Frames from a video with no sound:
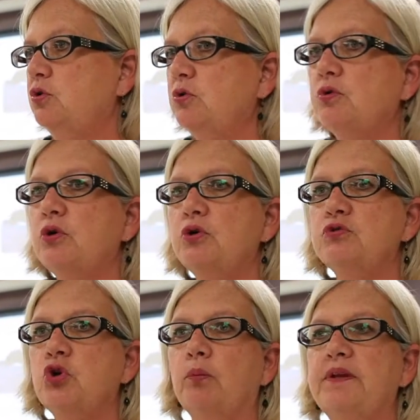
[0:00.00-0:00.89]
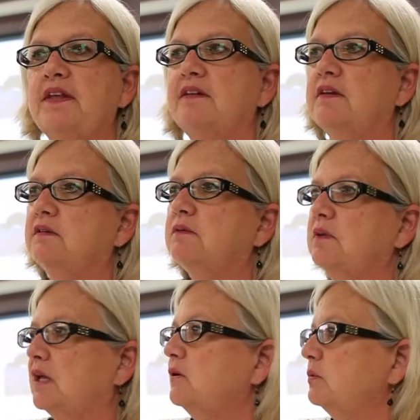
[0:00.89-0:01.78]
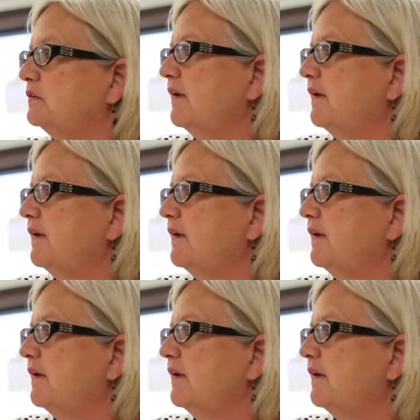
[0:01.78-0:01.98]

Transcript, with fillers: Who, who told me that this data was